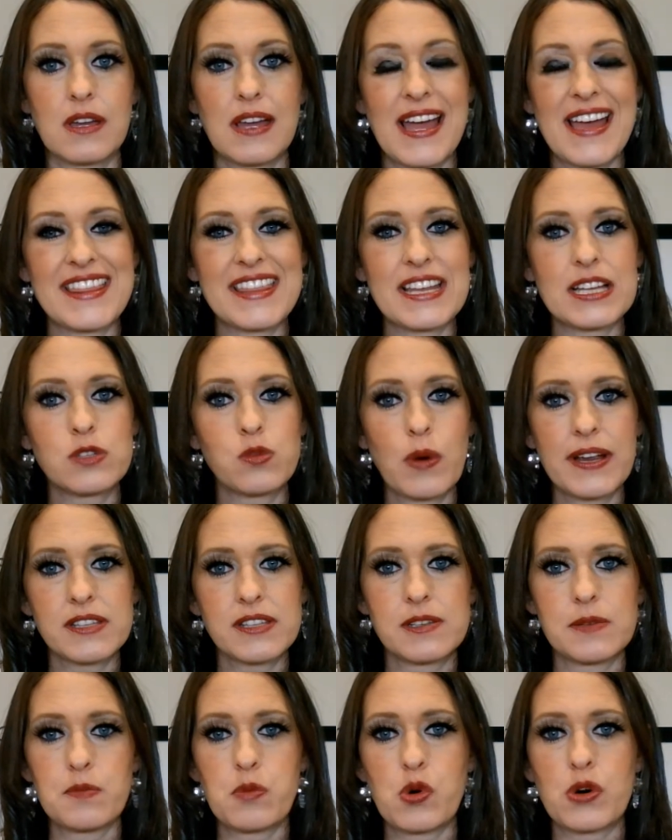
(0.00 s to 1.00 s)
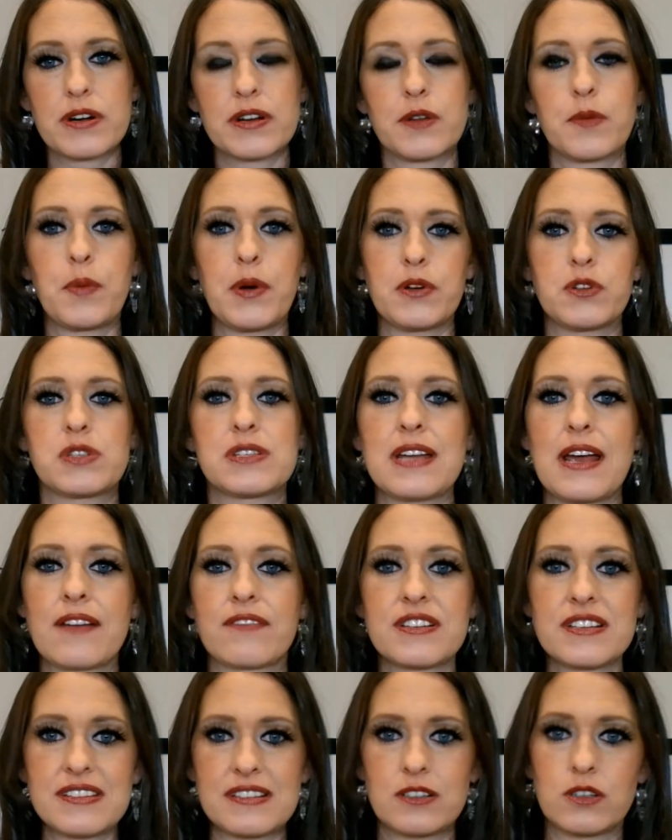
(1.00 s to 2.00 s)
And that's why it's important to post to
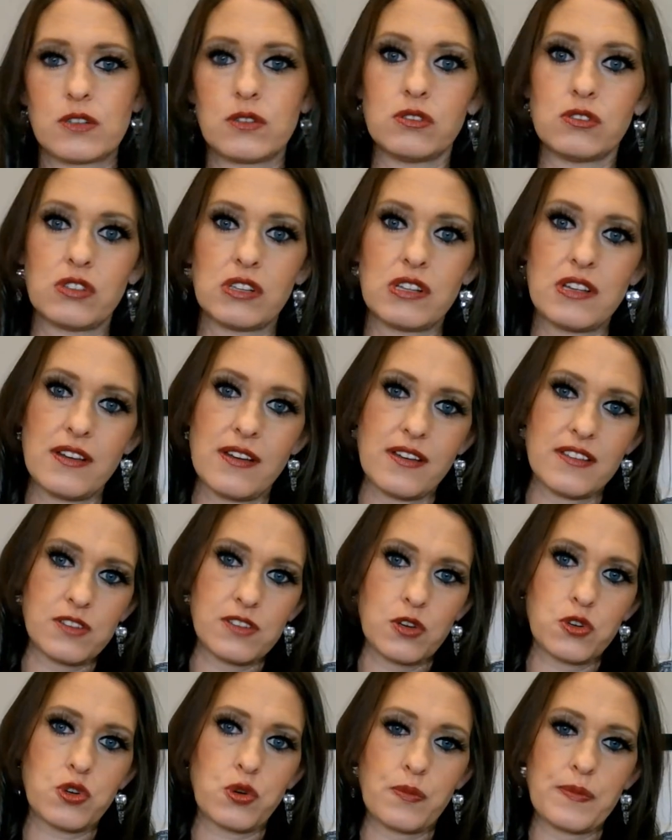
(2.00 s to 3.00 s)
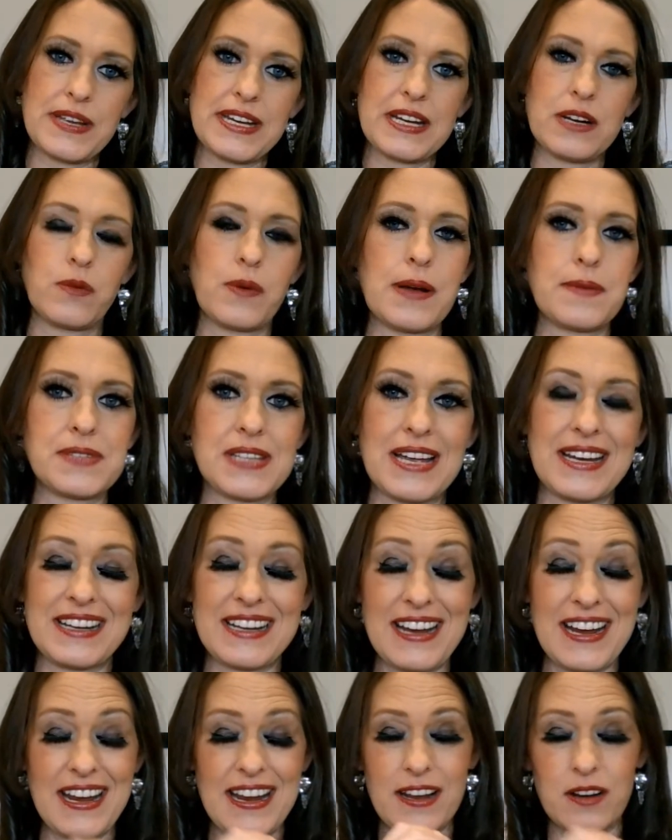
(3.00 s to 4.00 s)
every single social media website,
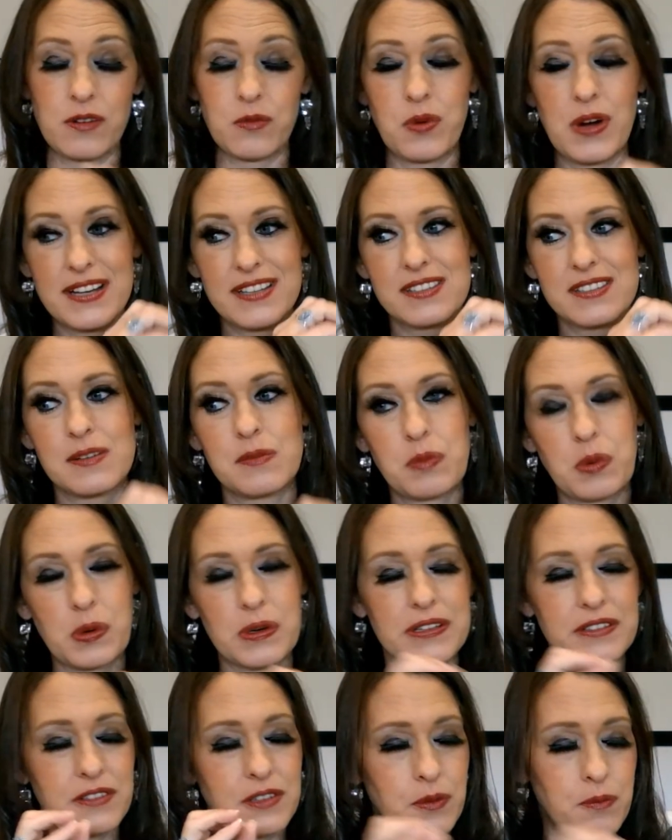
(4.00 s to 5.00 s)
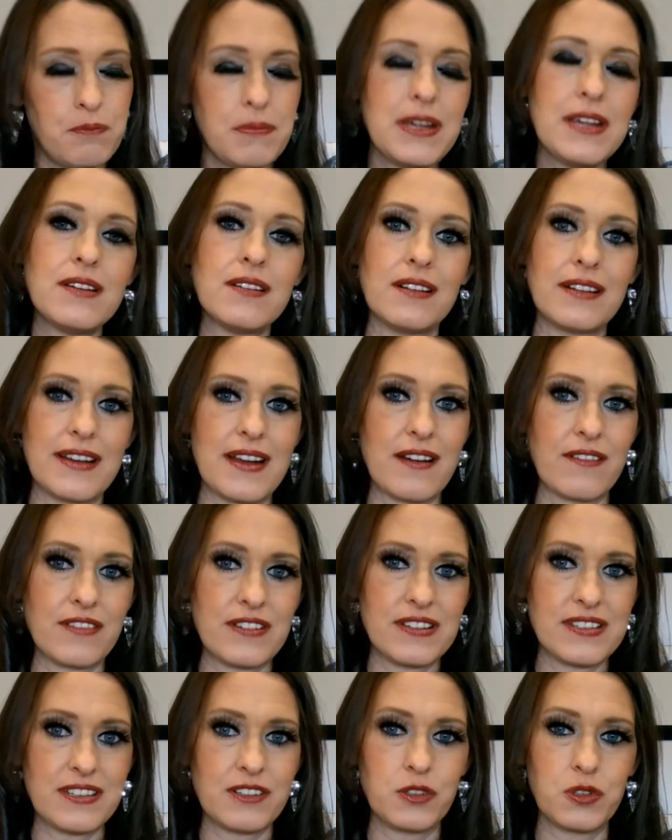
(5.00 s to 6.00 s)
and why it's important to be on every
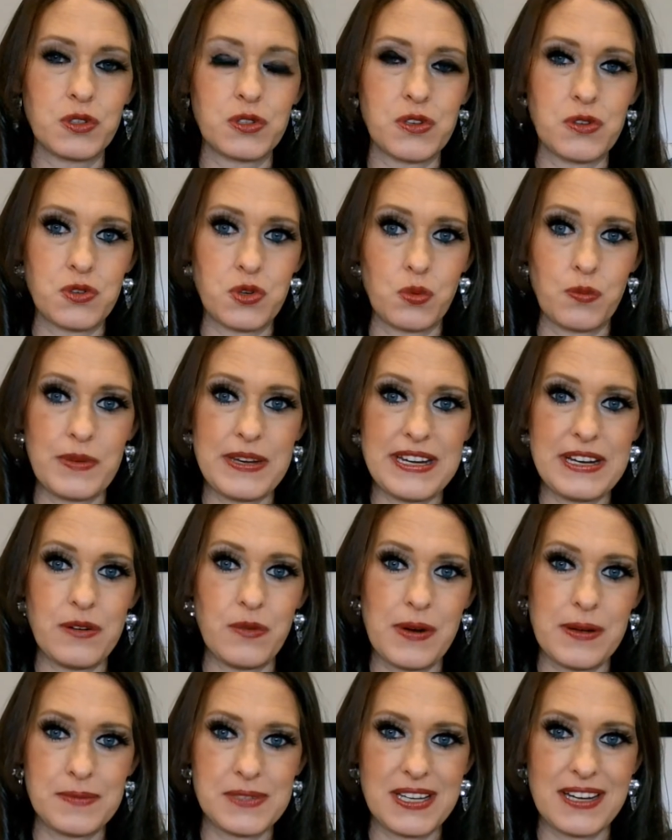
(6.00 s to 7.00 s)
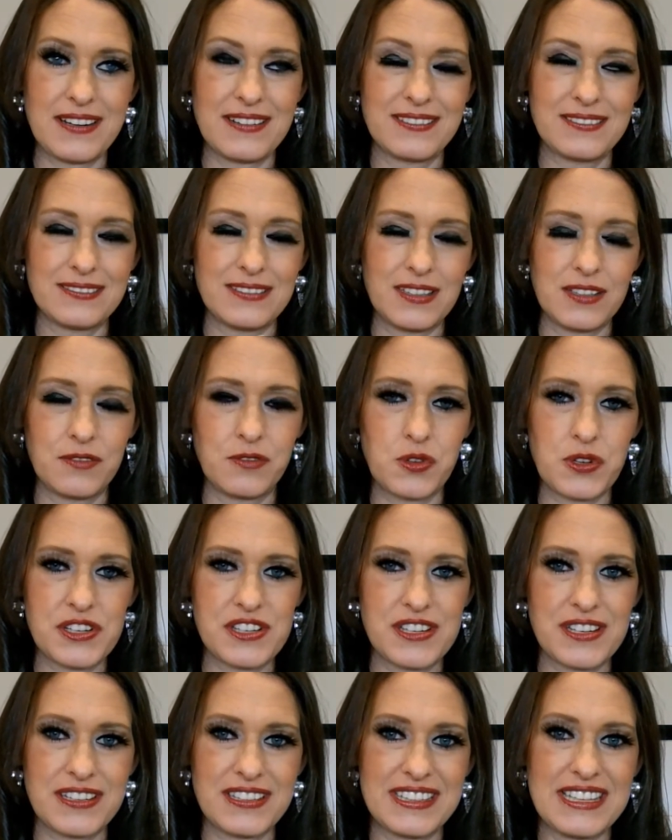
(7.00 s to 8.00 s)
single social media website.
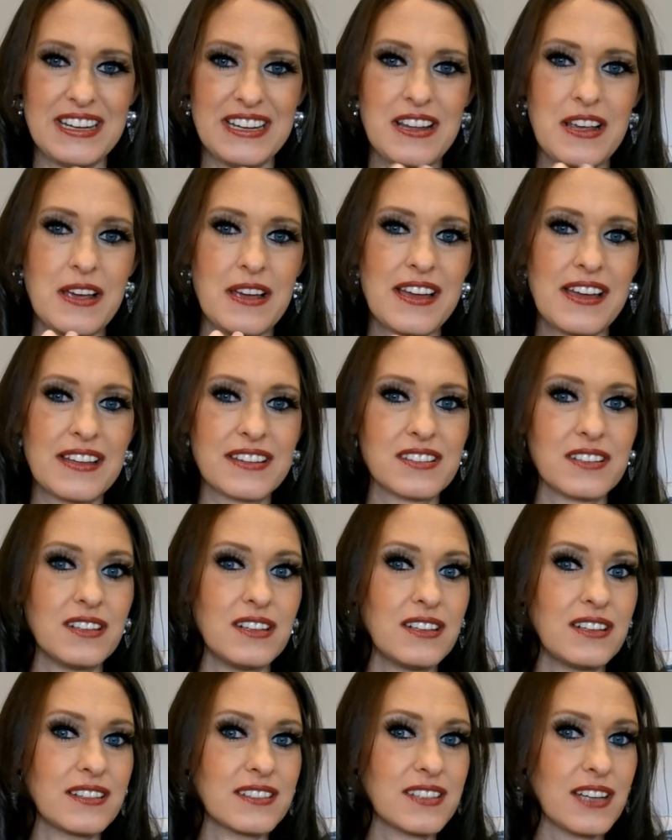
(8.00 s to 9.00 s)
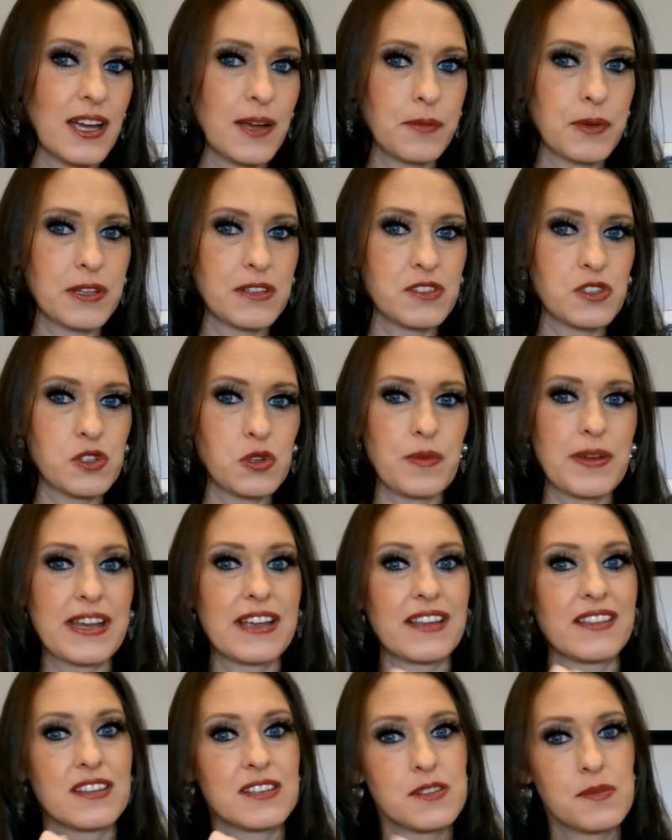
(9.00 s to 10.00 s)
Unfortunately, it's time consuming.
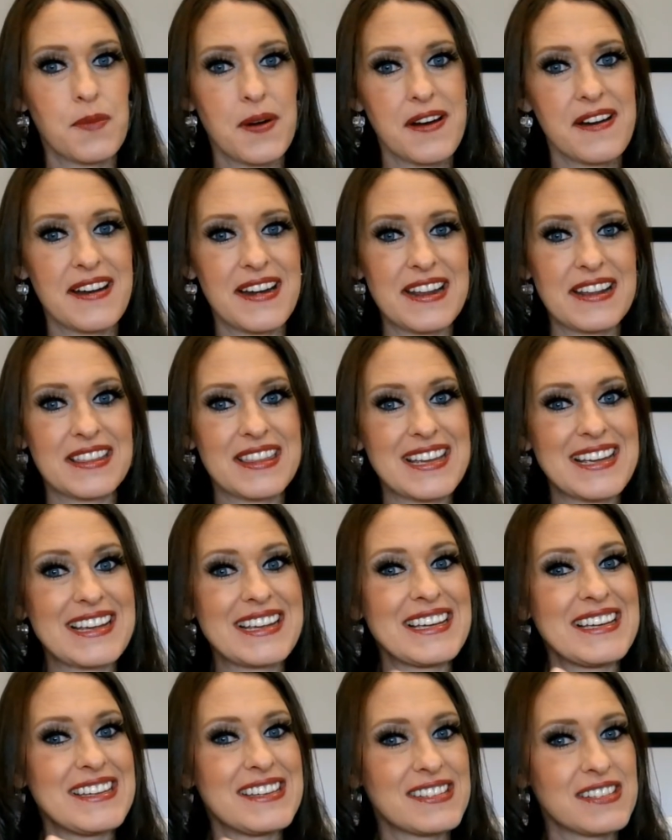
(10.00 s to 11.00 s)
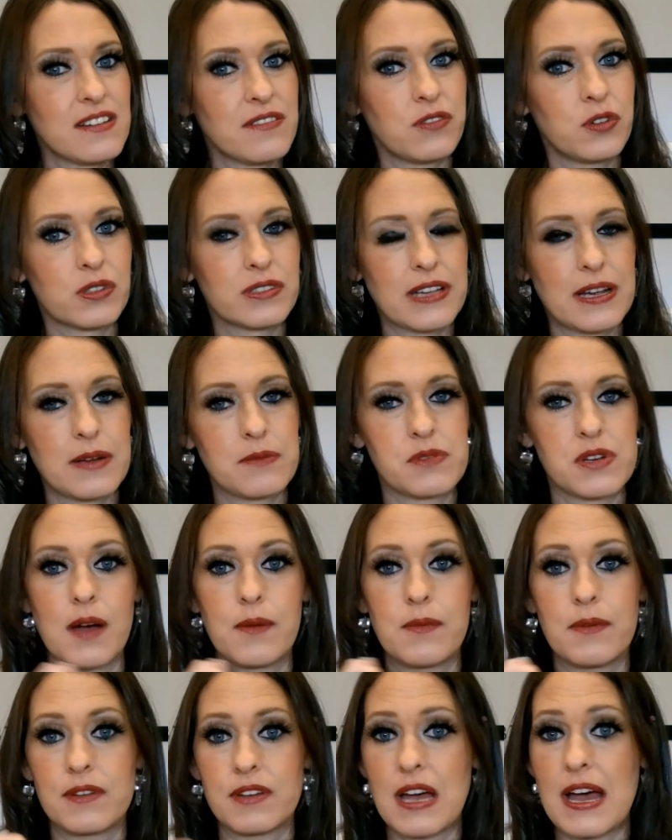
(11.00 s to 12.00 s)
This marketing thing is a full-time
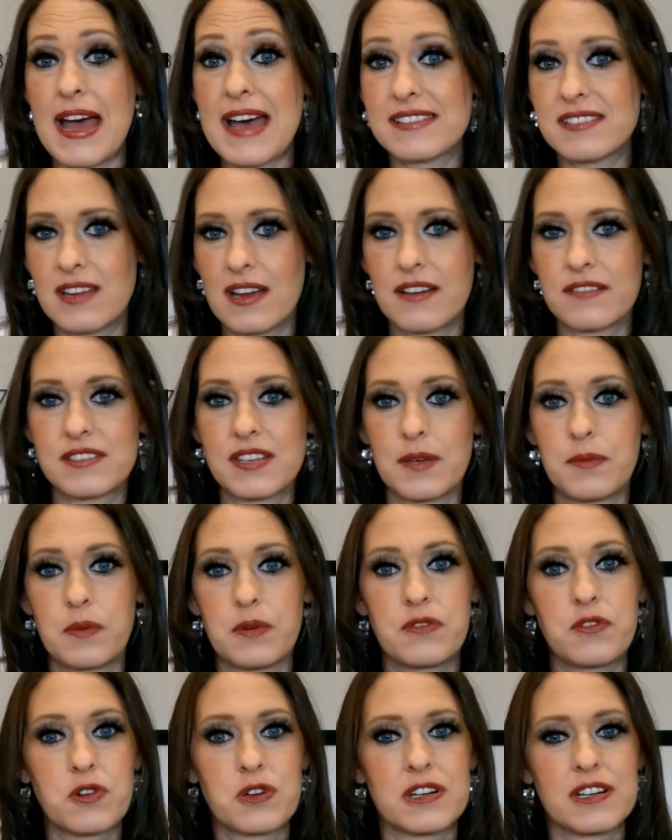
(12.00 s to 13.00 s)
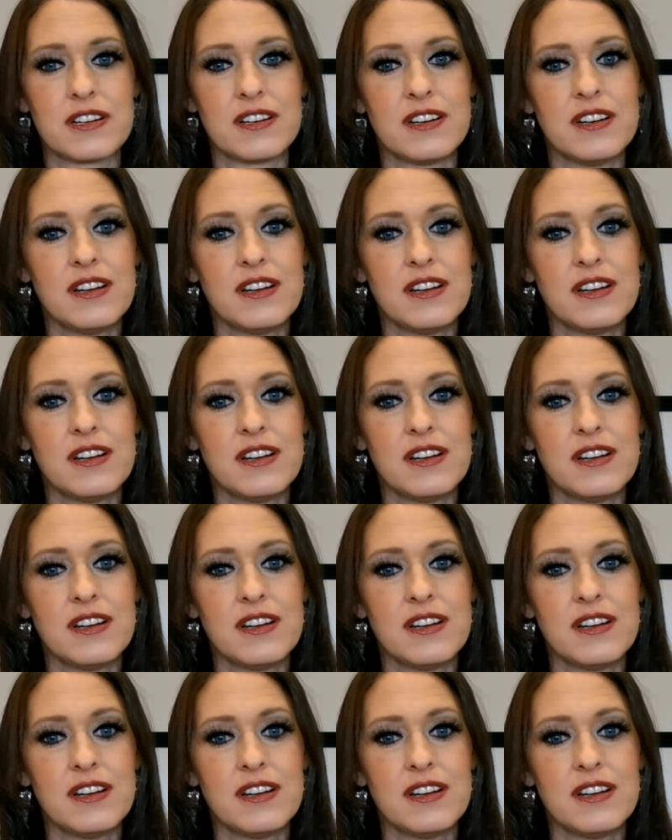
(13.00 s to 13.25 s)
job, as I've said before.